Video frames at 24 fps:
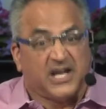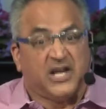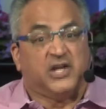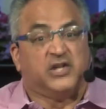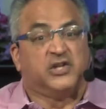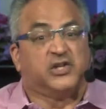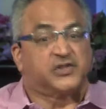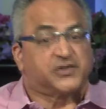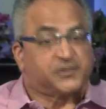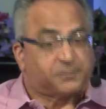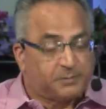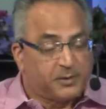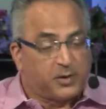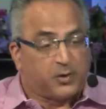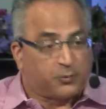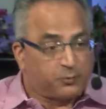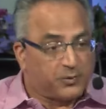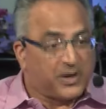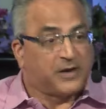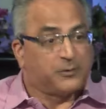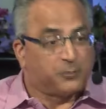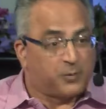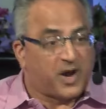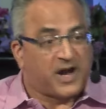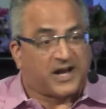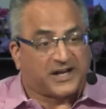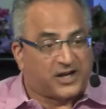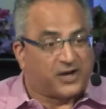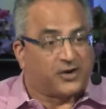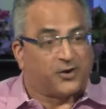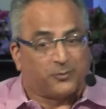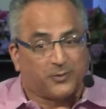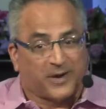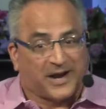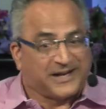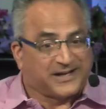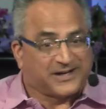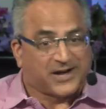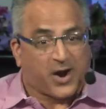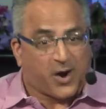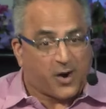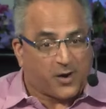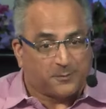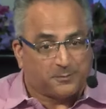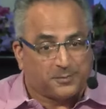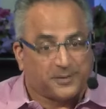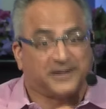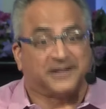You spill red wine on a right
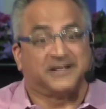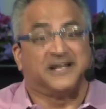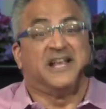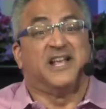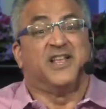carpet.